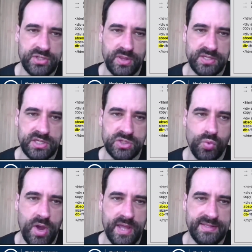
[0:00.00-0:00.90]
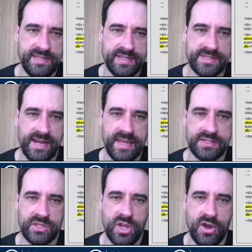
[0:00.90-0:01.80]
So this is what this
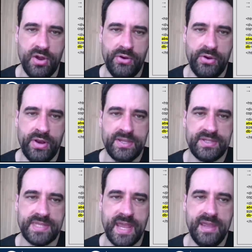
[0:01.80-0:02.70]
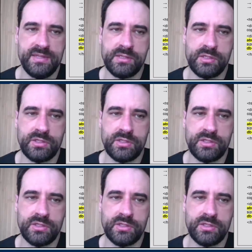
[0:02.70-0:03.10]
select none says.